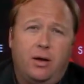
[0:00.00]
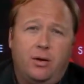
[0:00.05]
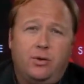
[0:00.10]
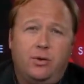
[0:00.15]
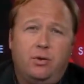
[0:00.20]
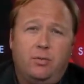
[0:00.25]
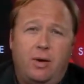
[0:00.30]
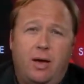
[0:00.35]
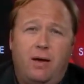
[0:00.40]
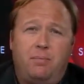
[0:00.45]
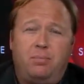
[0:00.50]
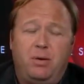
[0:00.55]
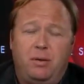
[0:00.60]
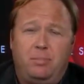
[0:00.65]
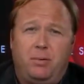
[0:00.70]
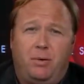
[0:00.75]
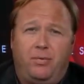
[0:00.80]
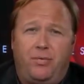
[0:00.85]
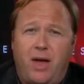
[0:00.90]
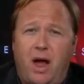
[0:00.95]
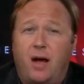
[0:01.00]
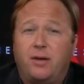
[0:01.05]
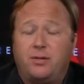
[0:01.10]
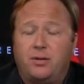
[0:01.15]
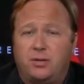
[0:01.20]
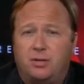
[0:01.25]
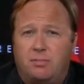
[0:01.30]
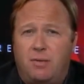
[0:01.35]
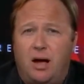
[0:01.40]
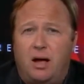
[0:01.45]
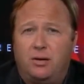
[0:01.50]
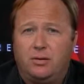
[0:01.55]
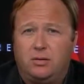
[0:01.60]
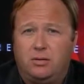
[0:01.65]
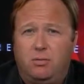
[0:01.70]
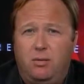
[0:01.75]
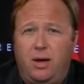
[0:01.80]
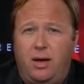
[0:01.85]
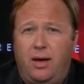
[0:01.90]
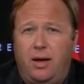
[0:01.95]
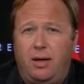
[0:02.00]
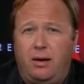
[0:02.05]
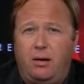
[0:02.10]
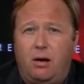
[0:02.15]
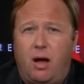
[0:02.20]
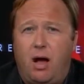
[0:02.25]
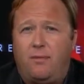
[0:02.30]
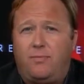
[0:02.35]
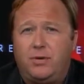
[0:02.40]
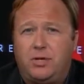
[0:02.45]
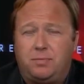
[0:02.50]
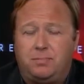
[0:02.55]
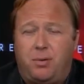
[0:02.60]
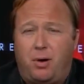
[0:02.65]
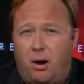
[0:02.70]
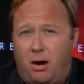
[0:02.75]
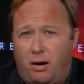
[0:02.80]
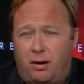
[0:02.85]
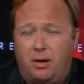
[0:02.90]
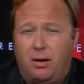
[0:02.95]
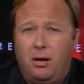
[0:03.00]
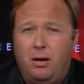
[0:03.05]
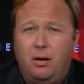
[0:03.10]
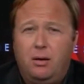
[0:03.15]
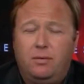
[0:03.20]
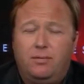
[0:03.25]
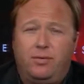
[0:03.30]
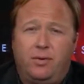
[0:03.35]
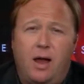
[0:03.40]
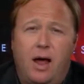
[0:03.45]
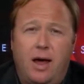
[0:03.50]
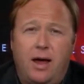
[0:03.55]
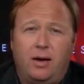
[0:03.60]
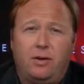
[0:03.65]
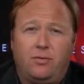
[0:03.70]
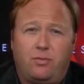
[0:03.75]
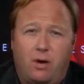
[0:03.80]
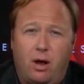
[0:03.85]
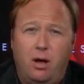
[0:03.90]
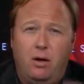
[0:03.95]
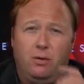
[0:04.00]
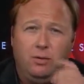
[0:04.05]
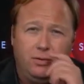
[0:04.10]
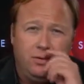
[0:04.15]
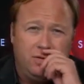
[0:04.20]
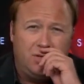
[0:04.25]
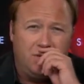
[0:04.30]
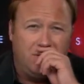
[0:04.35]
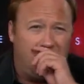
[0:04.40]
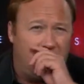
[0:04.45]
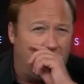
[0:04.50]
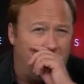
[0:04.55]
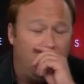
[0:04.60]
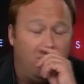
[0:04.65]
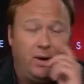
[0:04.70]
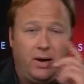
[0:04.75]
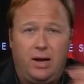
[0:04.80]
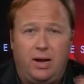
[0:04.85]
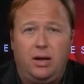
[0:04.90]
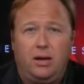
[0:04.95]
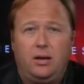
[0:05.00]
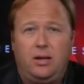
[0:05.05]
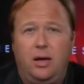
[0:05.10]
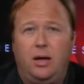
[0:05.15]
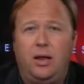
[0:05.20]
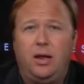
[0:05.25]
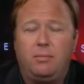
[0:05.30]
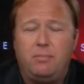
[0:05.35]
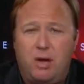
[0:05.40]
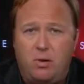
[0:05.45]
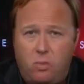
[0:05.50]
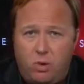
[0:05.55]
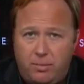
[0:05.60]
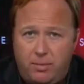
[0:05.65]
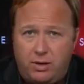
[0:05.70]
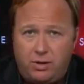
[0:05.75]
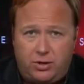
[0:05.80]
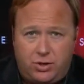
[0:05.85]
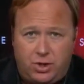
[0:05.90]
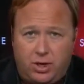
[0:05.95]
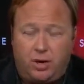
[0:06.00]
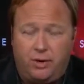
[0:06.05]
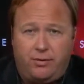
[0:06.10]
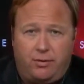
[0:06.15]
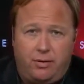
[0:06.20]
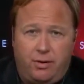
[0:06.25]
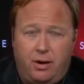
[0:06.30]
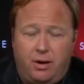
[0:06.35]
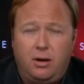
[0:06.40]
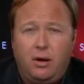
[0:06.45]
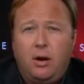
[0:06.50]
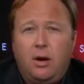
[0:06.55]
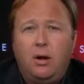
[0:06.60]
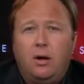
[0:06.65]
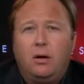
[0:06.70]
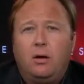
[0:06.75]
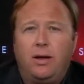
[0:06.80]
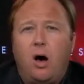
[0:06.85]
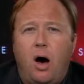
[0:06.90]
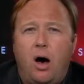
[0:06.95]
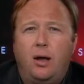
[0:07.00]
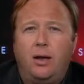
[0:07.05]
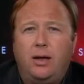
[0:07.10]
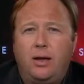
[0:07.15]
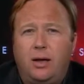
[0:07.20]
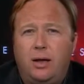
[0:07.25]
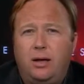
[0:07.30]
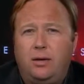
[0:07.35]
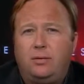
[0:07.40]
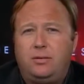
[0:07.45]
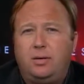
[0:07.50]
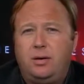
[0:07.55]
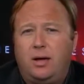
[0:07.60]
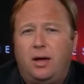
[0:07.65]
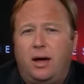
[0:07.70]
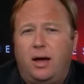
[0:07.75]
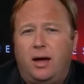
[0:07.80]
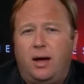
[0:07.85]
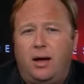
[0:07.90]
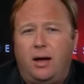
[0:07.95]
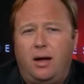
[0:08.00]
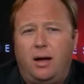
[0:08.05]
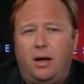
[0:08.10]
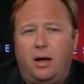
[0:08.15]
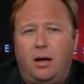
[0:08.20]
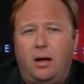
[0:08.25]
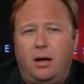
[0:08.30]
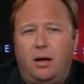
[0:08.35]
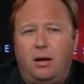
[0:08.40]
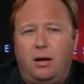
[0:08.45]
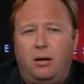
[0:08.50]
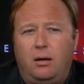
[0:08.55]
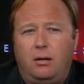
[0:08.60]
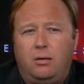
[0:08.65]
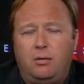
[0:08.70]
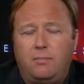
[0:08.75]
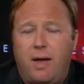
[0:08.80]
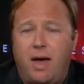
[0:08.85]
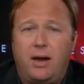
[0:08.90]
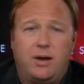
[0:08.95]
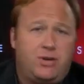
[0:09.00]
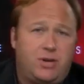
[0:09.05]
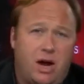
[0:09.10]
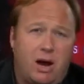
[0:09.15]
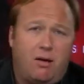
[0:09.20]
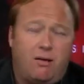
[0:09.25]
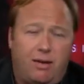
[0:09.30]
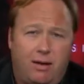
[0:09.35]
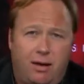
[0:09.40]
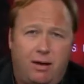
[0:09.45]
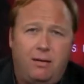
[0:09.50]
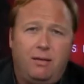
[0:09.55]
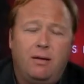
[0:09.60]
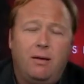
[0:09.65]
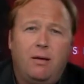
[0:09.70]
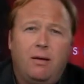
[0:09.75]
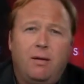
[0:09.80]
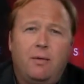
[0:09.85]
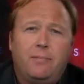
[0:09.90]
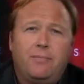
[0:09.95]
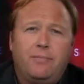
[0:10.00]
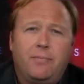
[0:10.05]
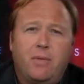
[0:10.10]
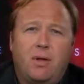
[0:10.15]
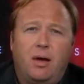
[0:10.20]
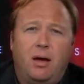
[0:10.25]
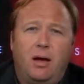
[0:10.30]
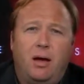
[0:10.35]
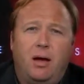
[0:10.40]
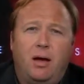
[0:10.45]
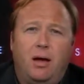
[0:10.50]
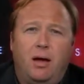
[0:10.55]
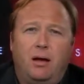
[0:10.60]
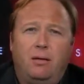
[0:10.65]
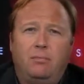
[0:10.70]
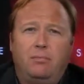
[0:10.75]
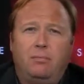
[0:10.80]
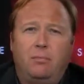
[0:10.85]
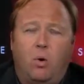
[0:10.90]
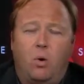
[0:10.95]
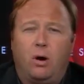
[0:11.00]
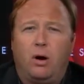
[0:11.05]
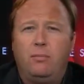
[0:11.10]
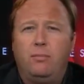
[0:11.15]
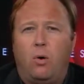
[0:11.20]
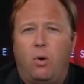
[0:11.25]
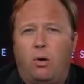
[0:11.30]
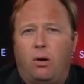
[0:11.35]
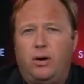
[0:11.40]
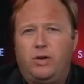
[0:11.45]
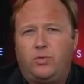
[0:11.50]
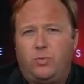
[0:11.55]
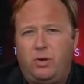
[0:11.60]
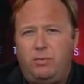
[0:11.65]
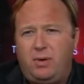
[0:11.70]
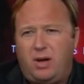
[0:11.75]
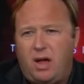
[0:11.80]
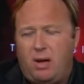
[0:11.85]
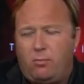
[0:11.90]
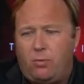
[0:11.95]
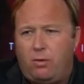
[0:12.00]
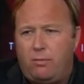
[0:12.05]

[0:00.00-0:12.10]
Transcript: you have people thousands of miles away in an office park flying drones, you know, going in and killing men, women, and children and calling it humanitarian. More and more as we become